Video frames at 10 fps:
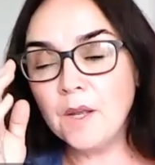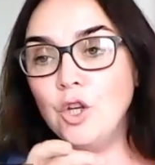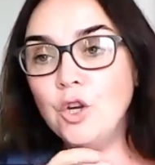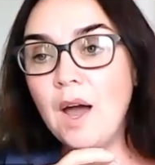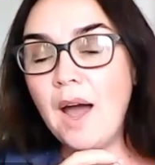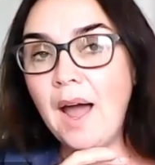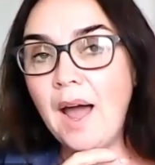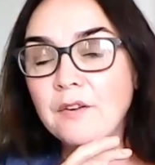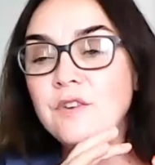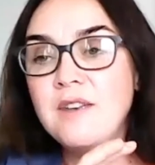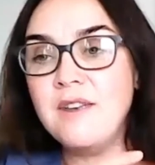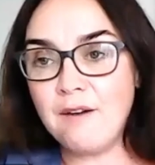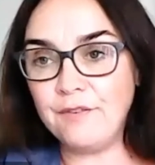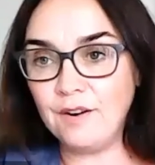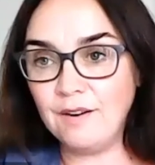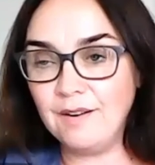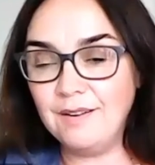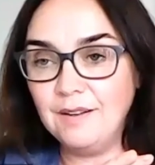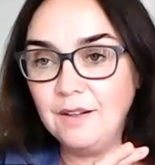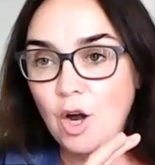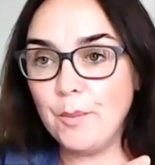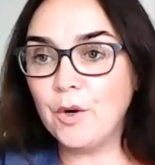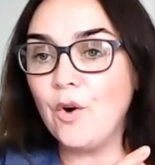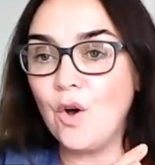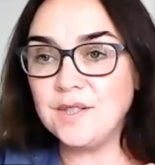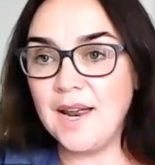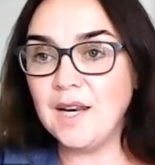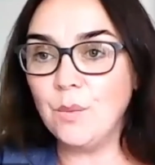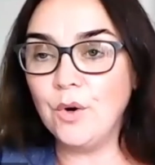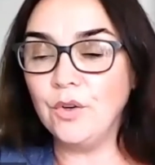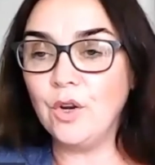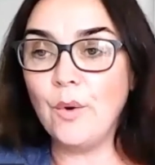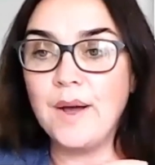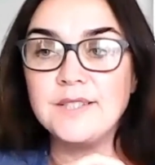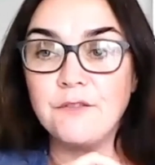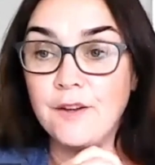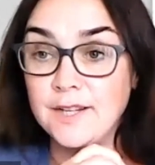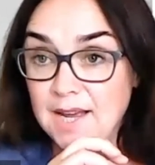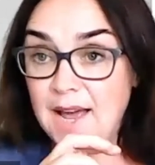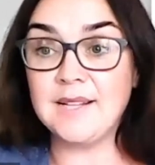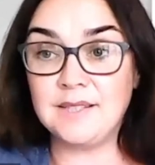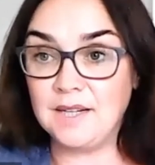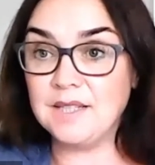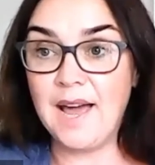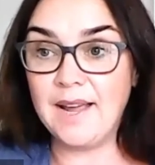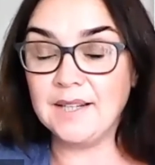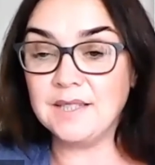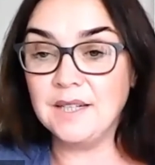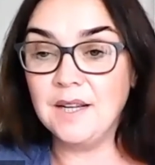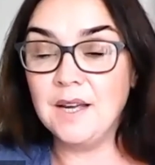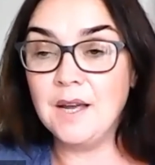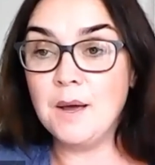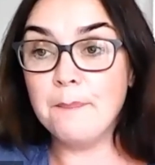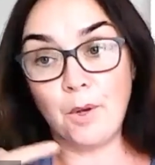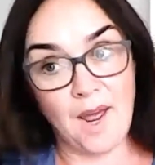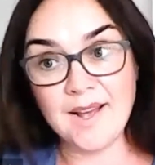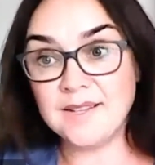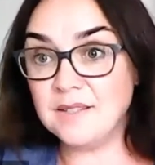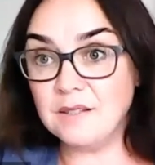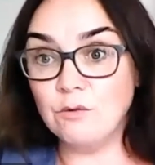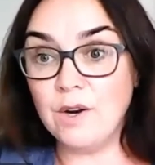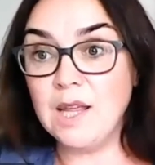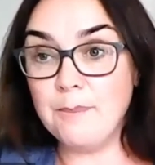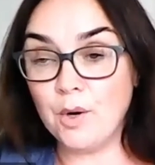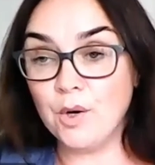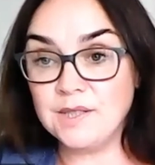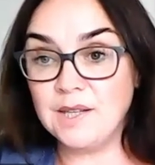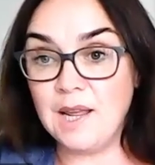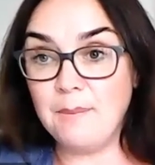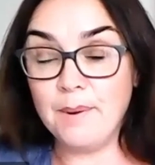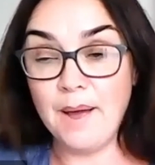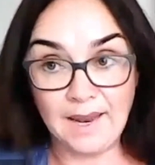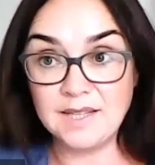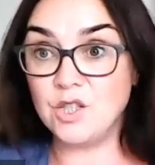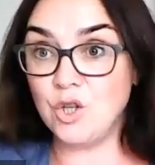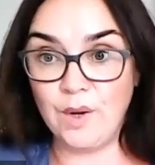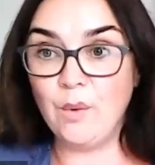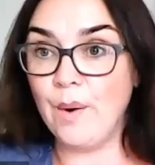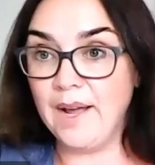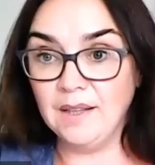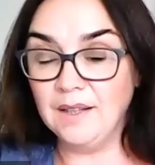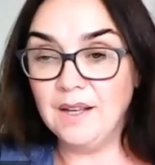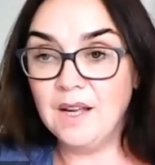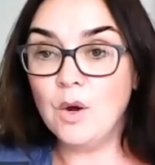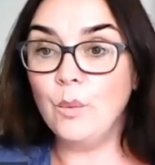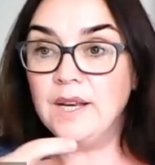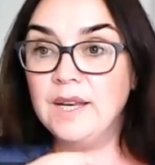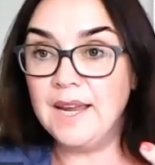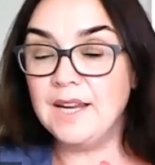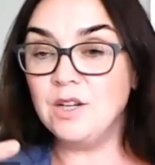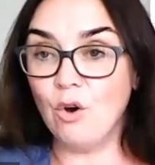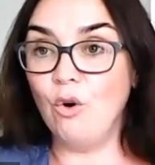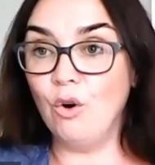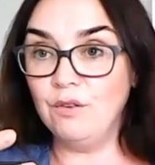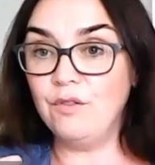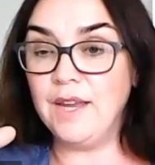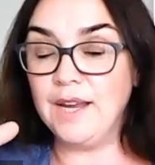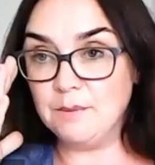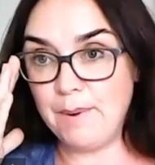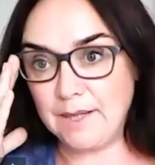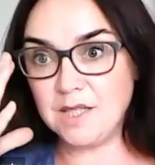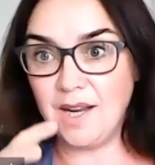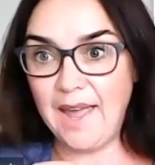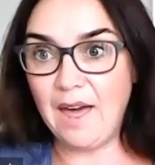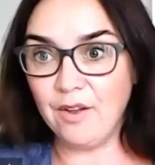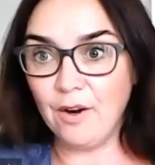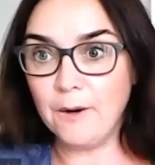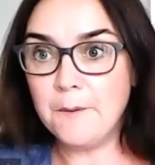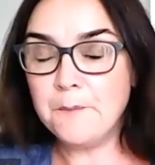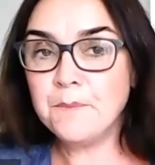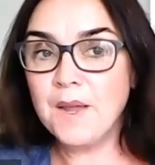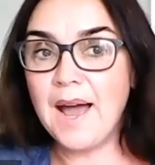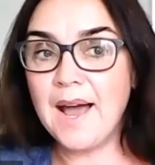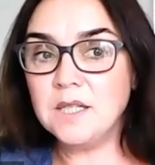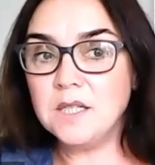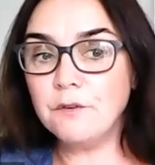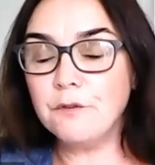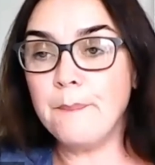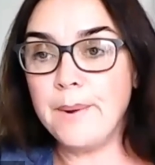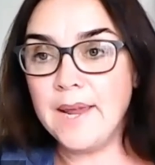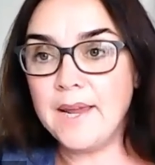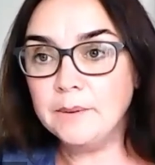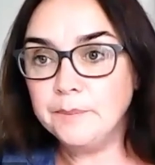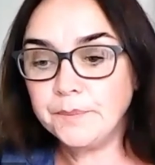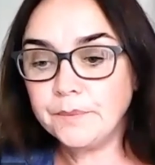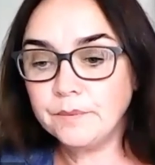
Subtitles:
I have never come across anyone who has a fantastic diet but has really poor sleep and is doing well. We need all of these bits together. And for me,